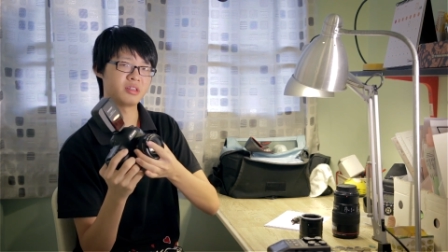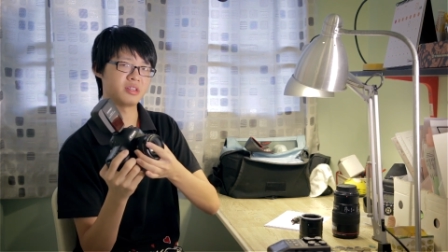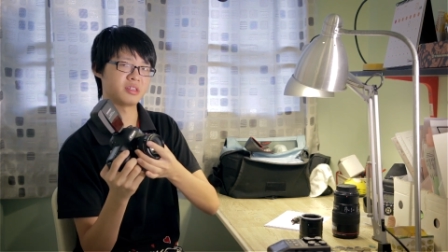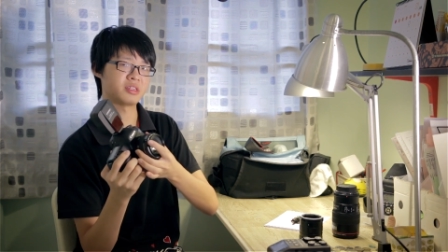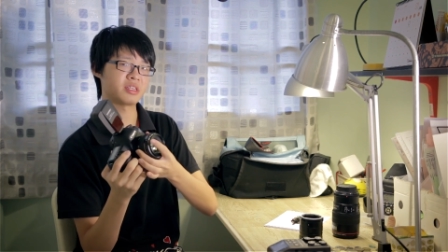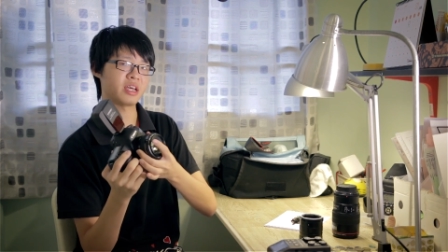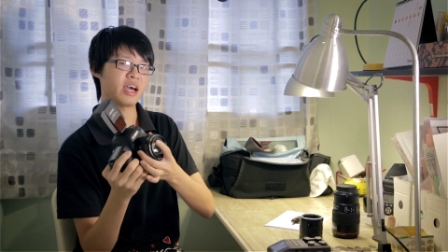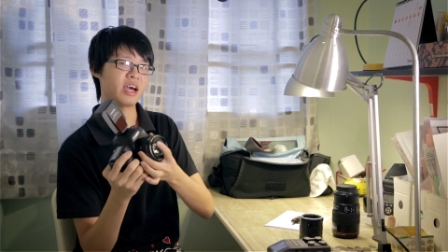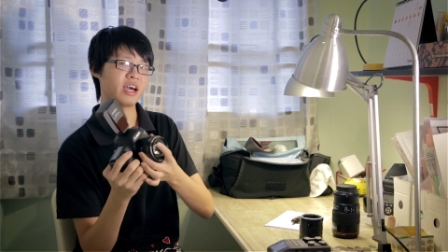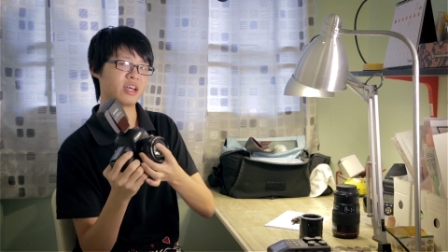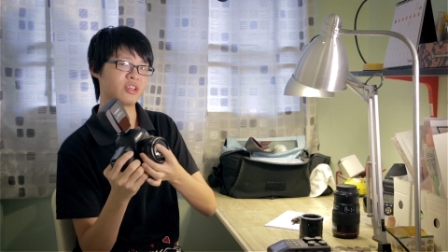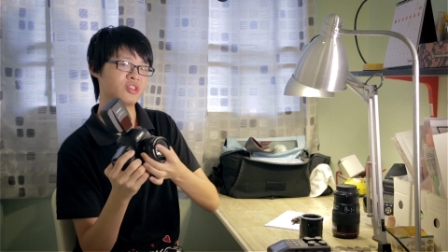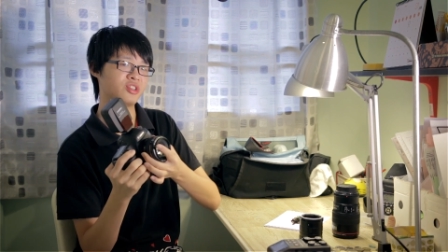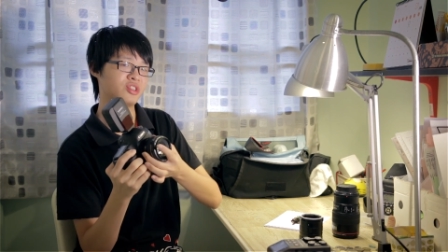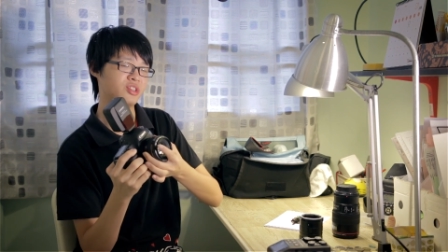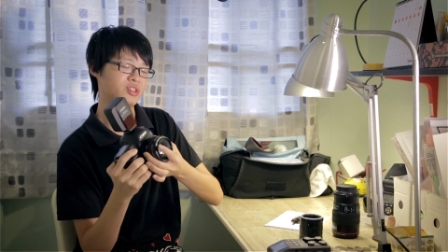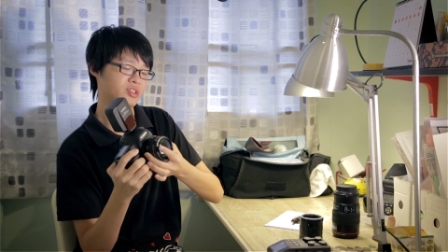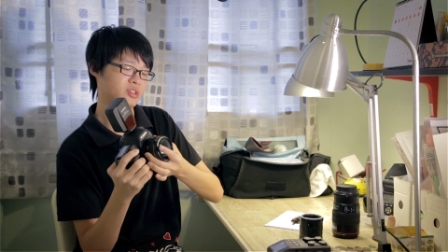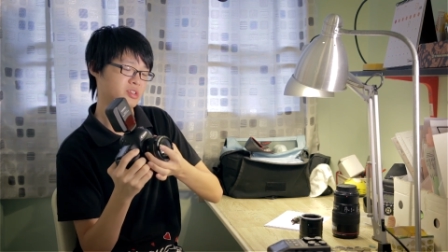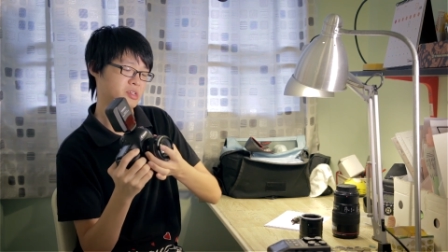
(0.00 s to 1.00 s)

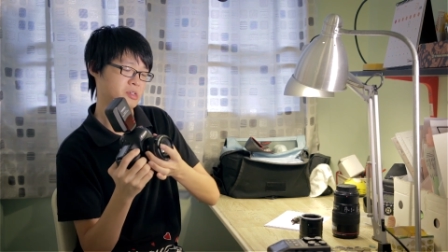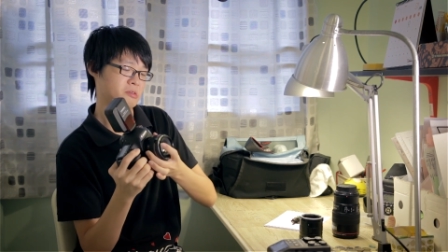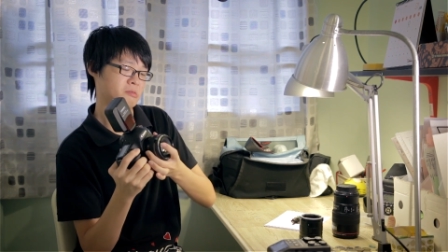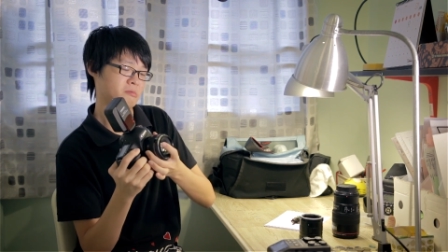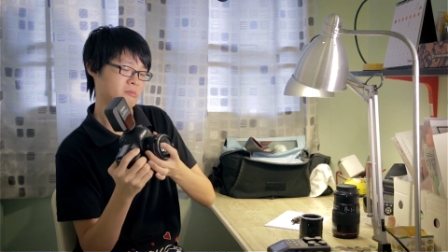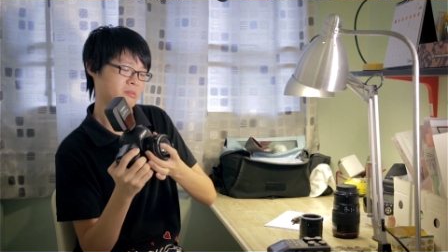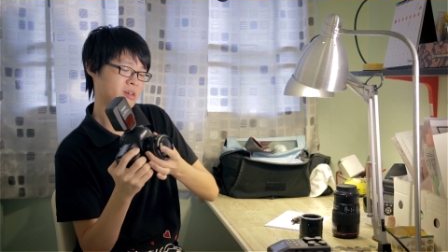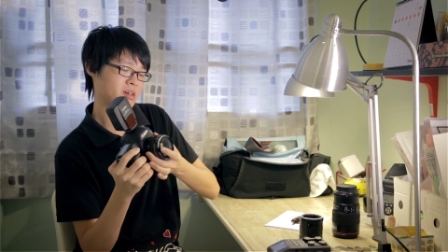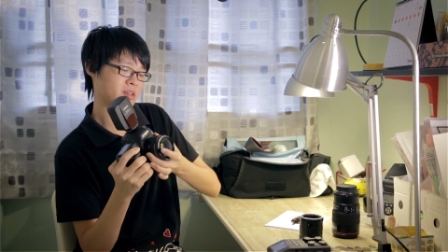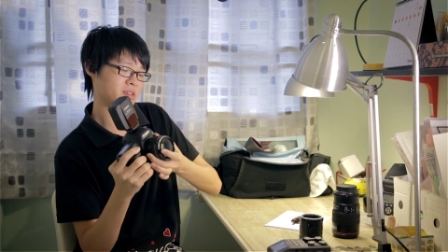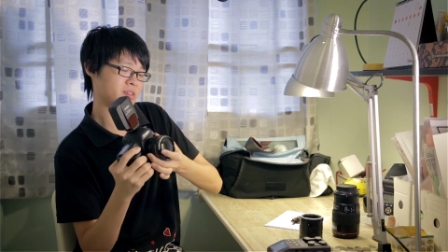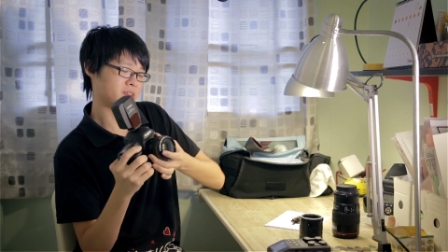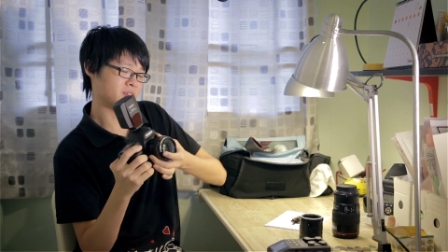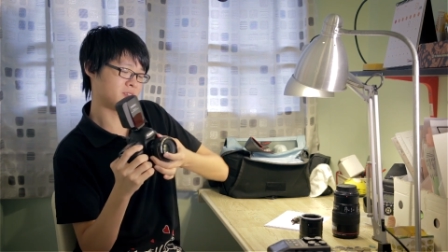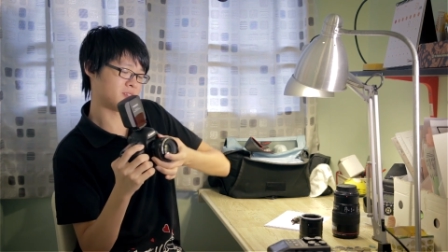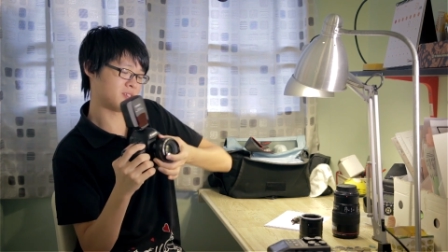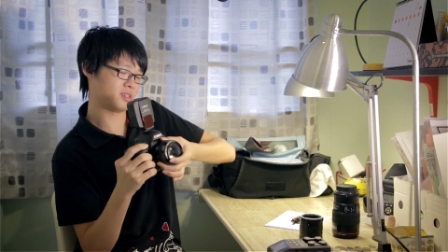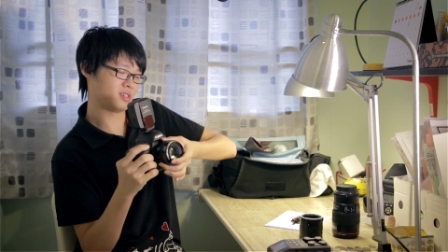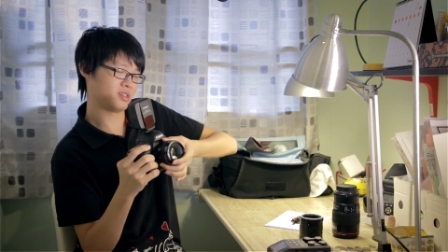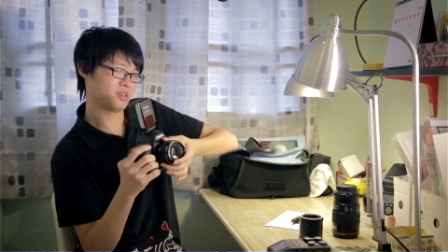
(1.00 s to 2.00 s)
detach your
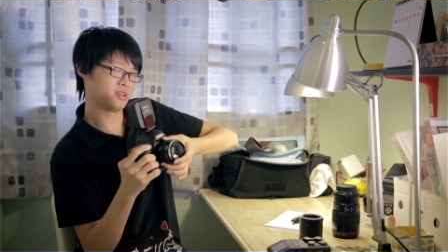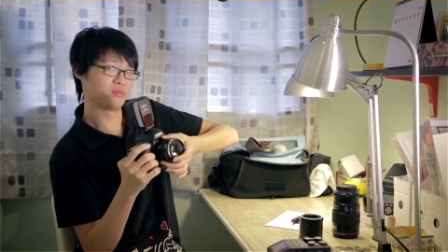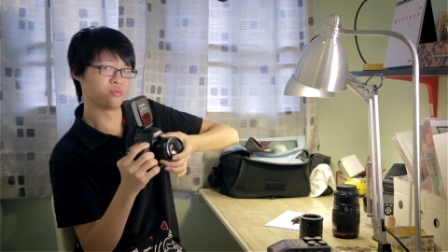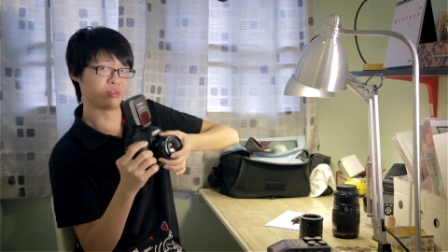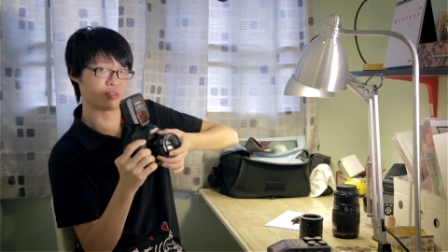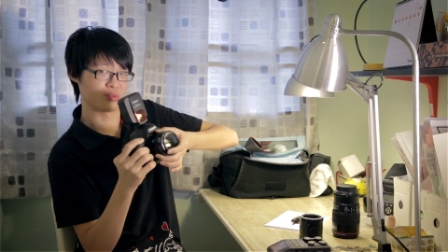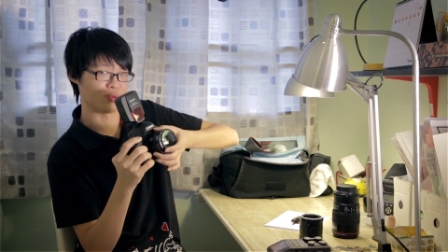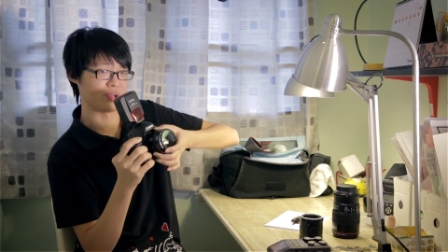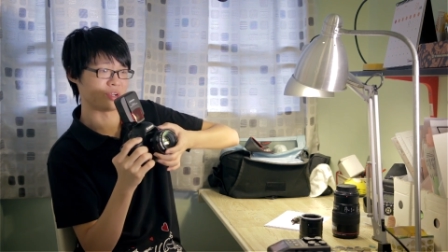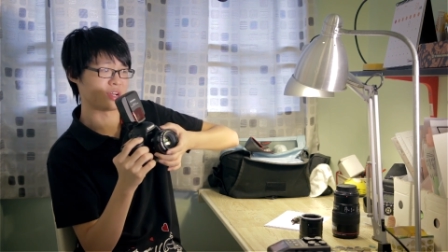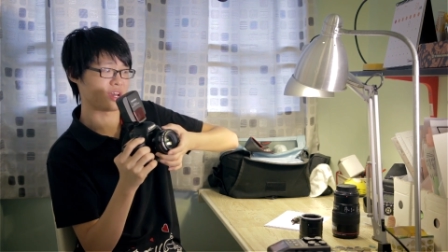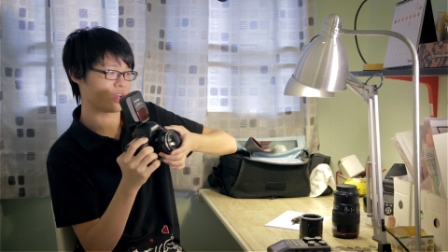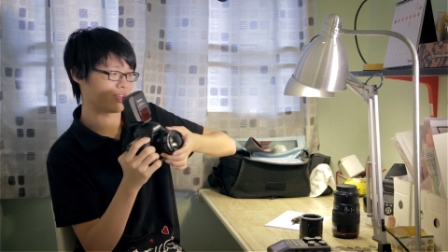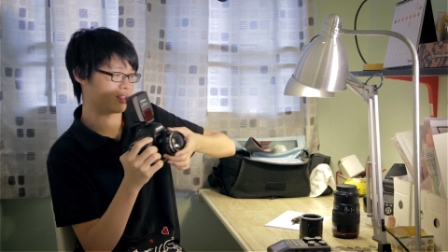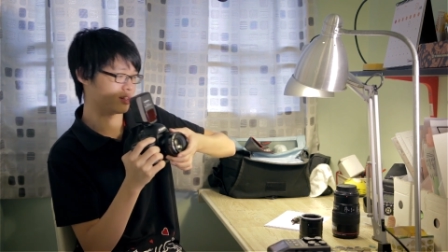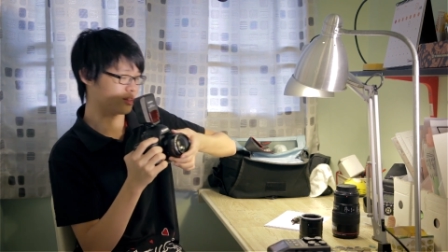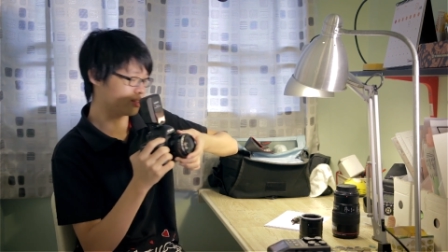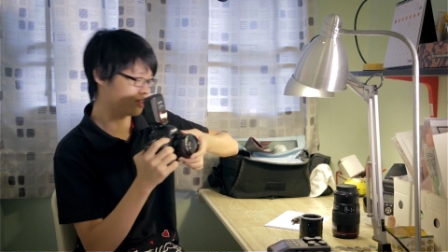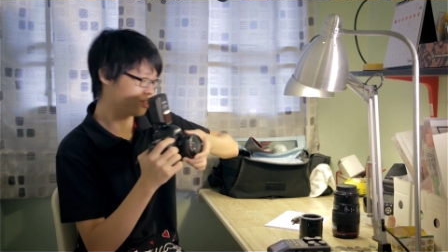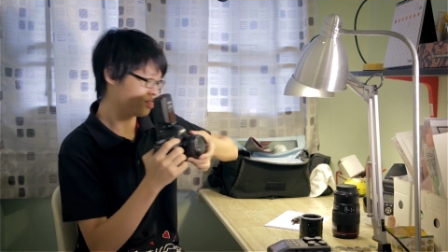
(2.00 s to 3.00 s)
lens with one
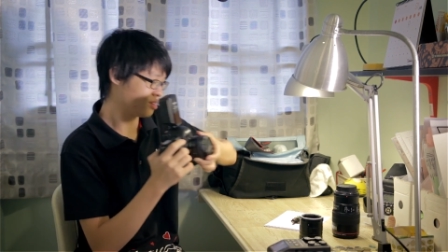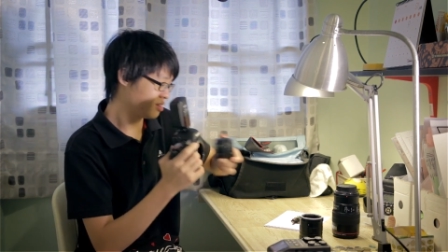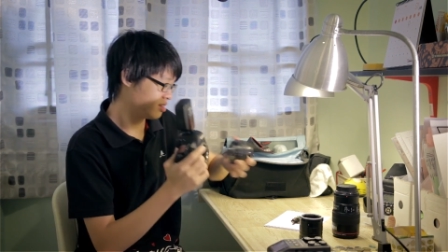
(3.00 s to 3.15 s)
hand.